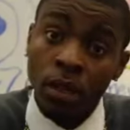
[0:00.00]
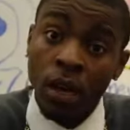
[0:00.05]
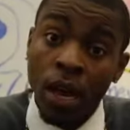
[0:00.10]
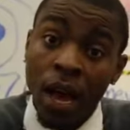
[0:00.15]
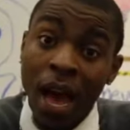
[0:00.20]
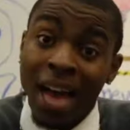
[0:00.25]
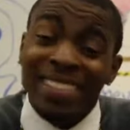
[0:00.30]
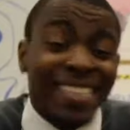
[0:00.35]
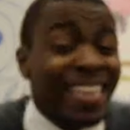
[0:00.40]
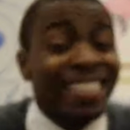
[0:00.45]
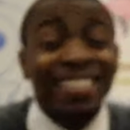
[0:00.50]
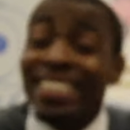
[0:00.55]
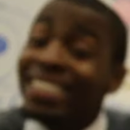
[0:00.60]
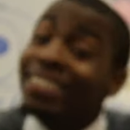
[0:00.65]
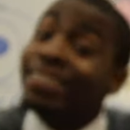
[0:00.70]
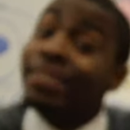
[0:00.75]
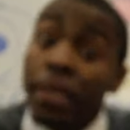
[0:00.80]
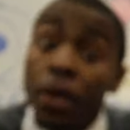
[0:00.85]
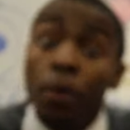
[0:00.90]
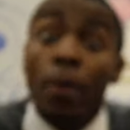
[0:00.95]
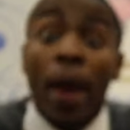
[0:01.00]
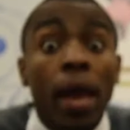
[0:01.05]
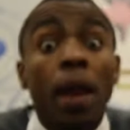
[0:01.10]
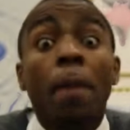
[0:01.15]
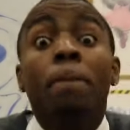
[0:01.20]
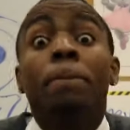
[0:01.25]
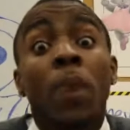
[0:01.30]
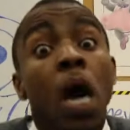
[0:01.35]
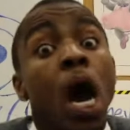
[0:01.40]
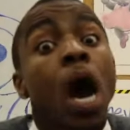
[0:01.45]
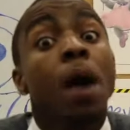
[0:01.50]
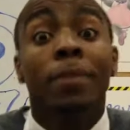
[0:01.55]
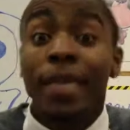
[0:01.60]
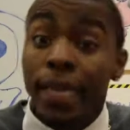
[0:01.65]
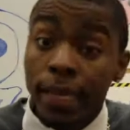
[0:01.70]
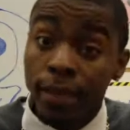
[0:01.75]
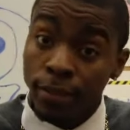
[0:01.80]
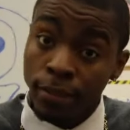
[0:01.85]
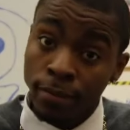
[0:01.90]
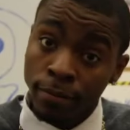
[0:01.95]
I said she still had a
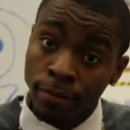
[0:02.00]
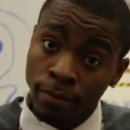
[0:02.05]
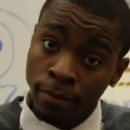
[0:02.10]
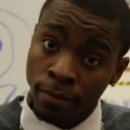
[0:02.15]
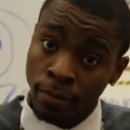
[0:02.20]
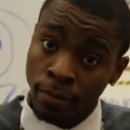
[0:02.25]
pumpkin.